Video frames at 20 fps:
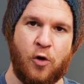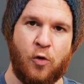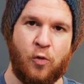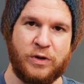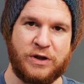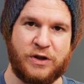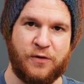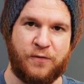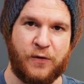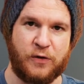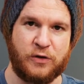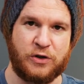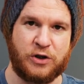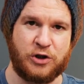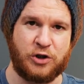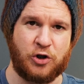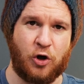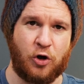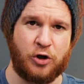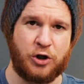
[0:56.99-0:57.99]
was the
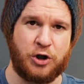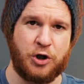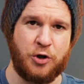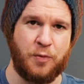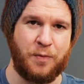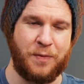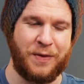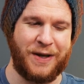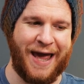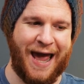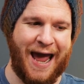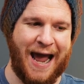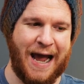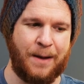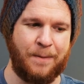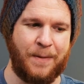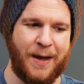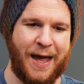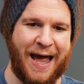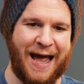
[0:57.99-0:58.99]
first Dark Tomb
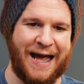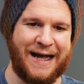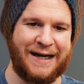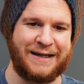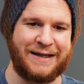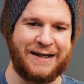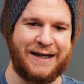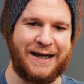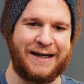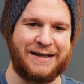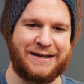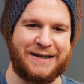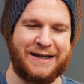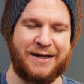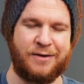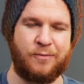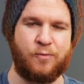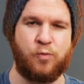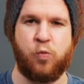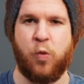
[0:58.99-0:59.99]
game, and it
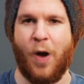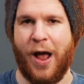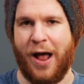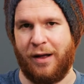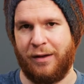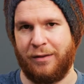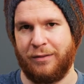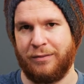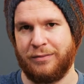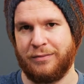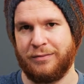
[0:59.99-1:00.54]
did well.